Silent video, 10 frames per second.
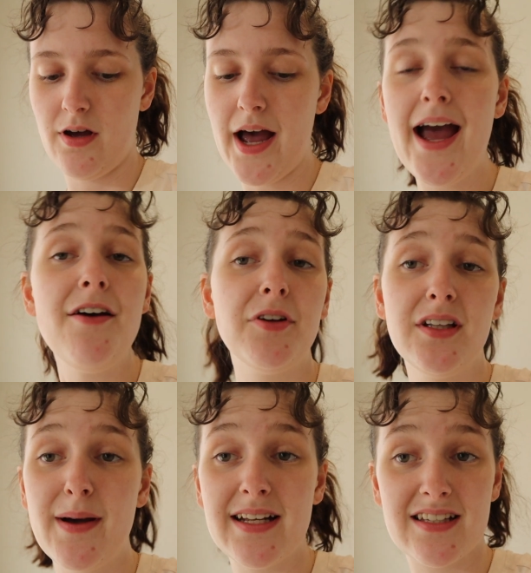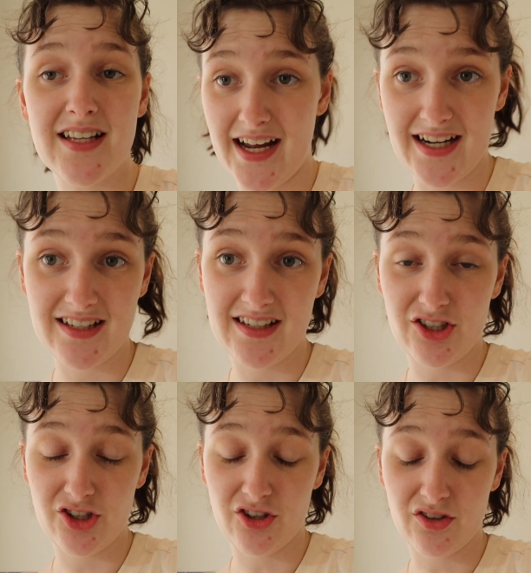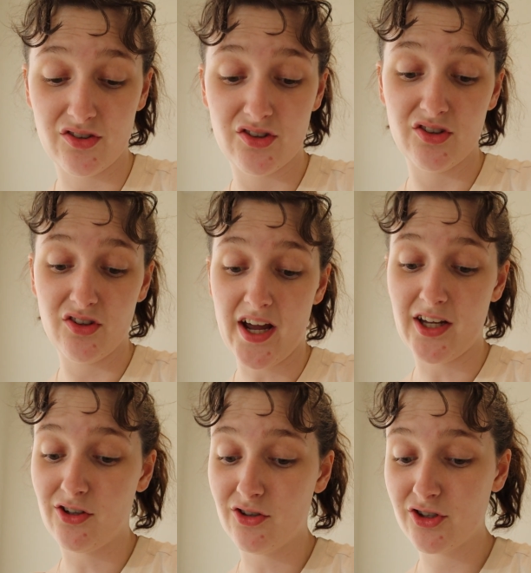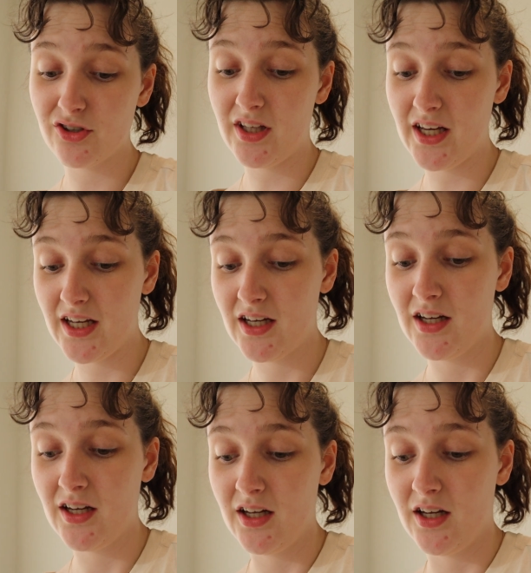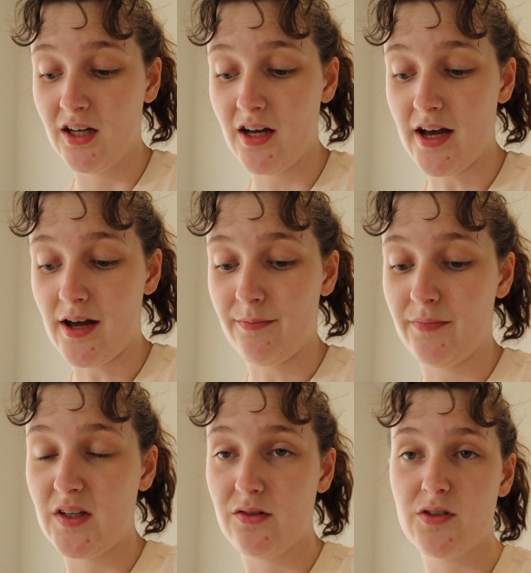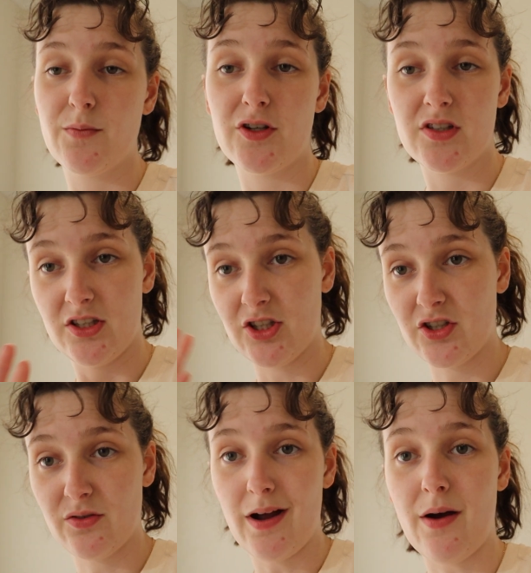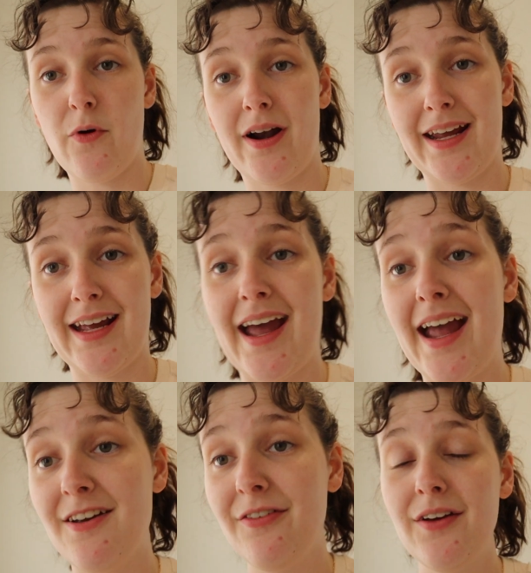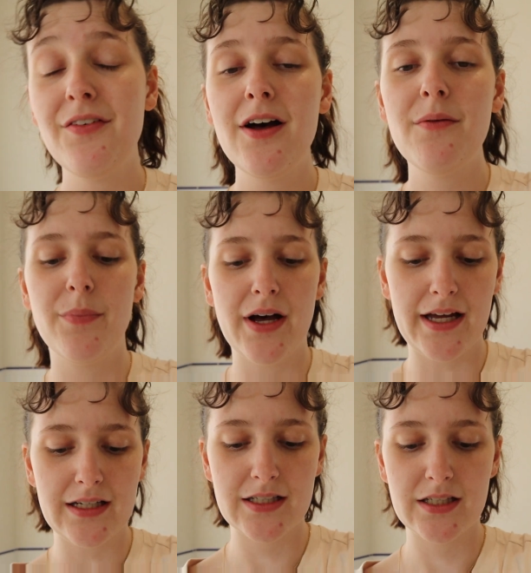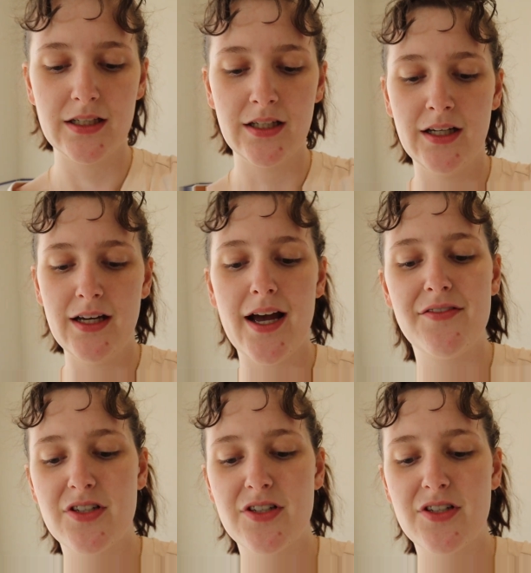I have really bad sinus issues. I usually, it's mostly just around when I get hay fever, but I've